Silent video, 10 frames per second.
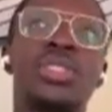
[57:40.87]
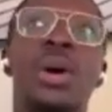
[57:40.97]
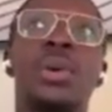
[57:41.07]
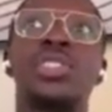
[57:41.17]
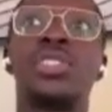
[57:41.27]
I
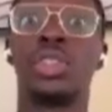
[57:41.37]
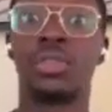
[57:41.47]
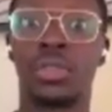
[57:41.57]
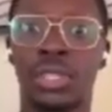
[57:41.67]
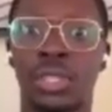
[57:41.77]
wouldn't say I was
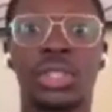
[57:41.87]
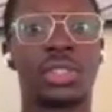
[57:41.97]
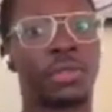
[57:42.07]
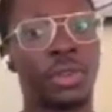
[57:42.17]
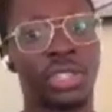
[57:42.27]
nervous
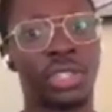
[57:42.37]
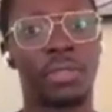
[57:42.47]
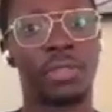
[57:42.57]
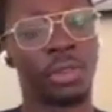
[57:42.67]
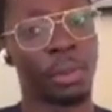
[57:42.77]
because
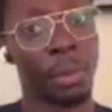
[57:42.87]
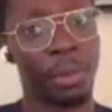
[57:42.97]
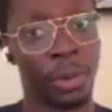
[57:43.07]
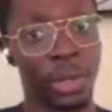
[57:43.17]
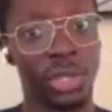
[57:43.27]
first off, if you're gonna
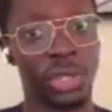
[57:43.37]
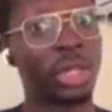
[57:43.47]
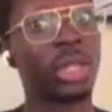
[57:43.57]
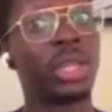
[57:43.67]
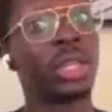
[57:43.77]
pop a
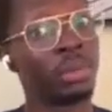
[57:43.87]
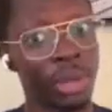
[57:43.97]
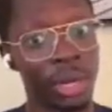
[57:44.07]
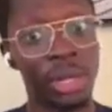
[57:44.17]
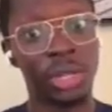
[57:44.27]
question,
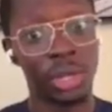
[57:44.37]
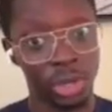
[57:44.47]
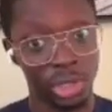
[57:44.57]
you better